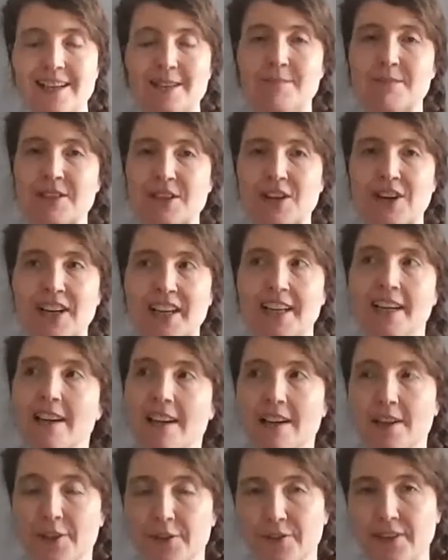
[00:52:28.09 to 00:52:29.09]
I'm sorry.
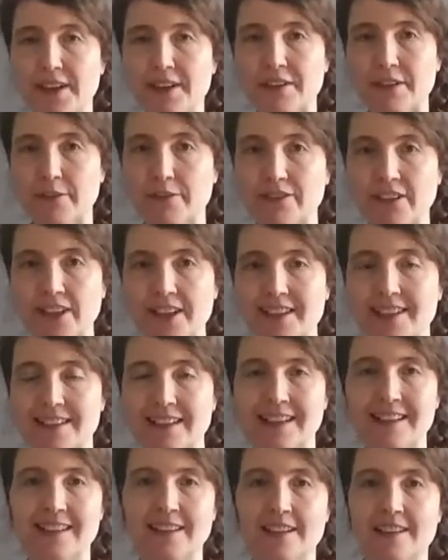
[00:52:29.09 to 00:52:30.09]
3-hour flight
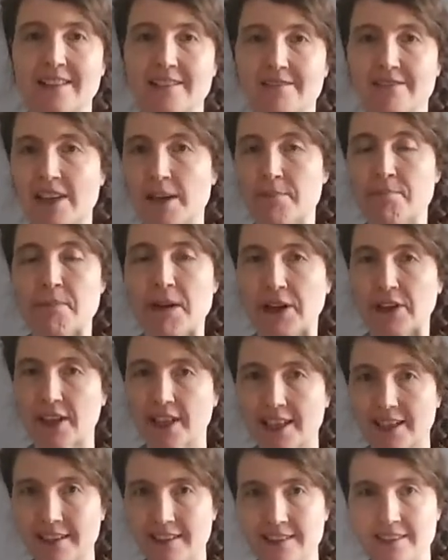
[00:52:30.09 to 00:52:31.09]
in an
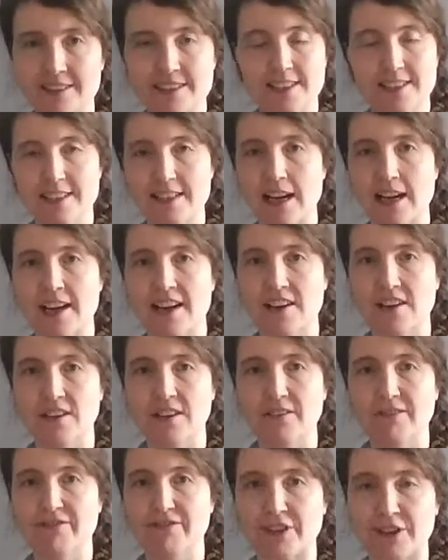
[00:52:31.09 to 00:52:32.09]
American
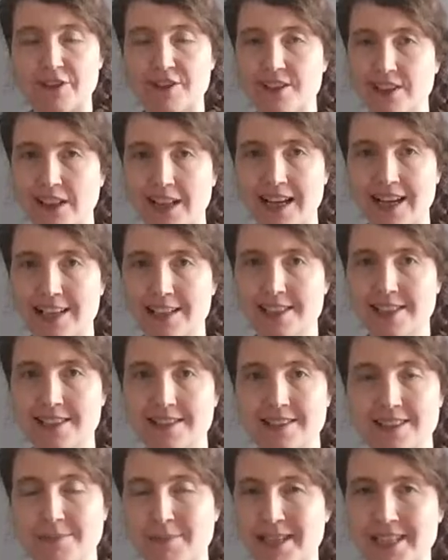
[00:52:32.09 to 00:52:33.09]
style first
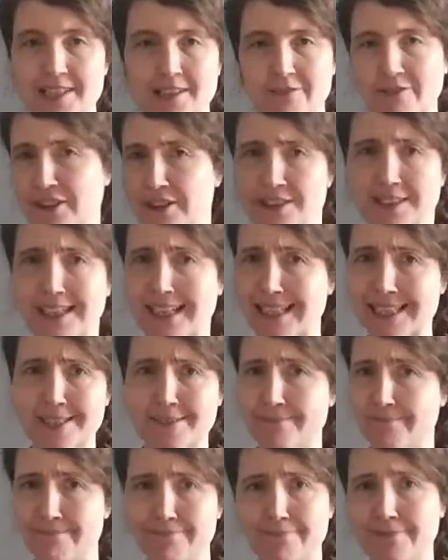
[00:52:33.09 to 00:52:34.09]
class, domestic first
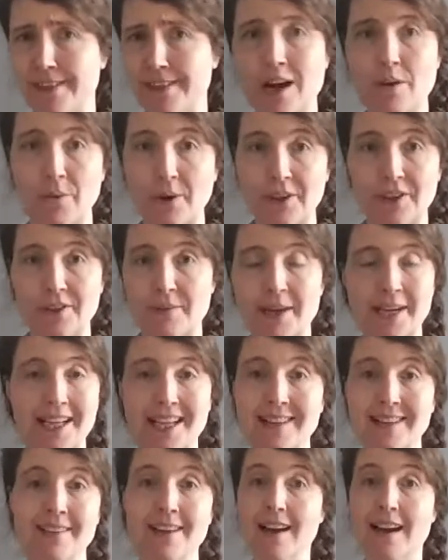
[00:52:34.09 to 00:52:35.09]
class, not worth the
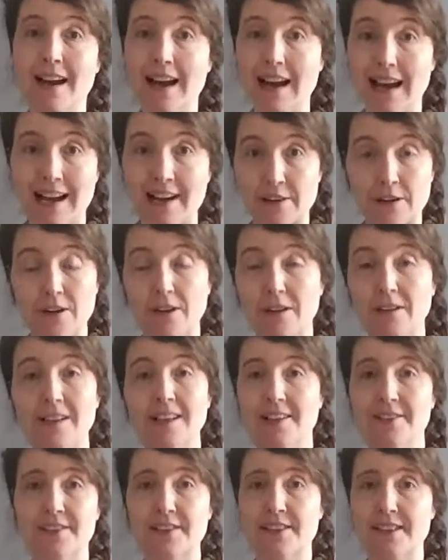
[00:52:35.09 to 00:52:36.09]
money at all.
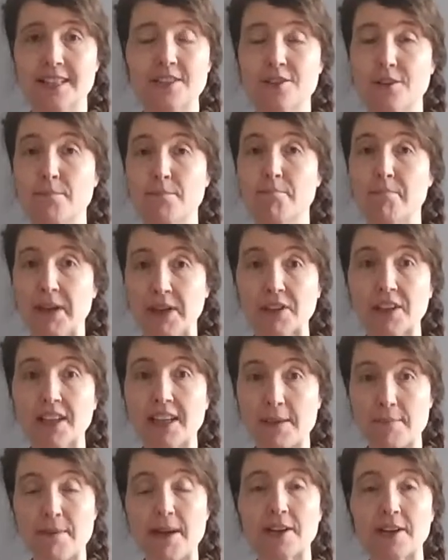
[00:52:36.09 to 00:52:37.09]
The seats are
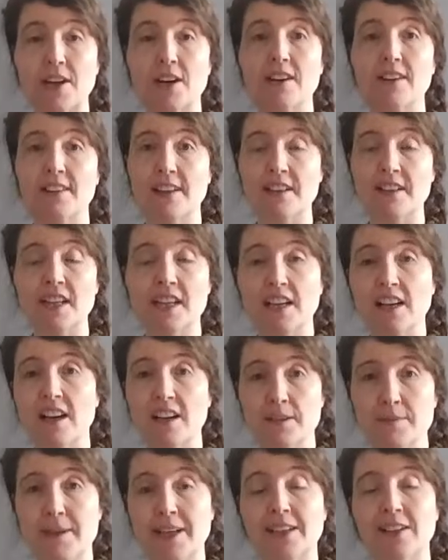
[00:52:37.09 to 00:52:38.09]
barely better than the
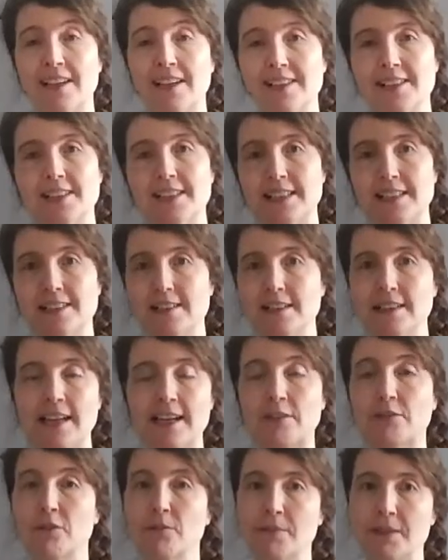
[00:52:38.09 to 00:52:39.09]
economy class seats. The
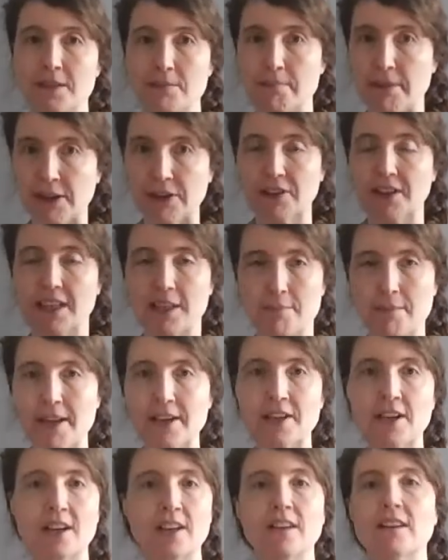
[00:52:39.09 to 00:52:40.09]
legroom is barely
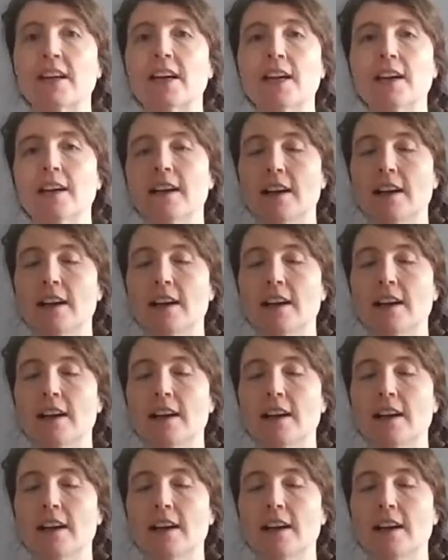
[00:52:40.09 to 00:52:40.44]
better.